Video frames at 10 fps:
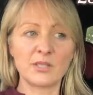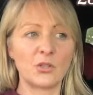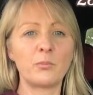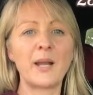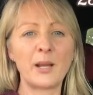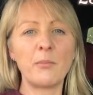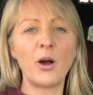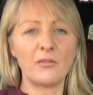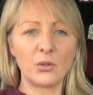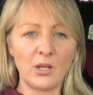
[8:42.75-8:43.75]
so you're playing a
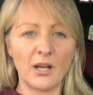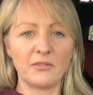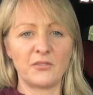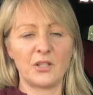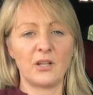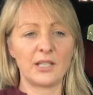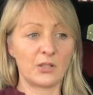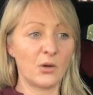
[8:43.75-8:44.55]
part of your life, if you like,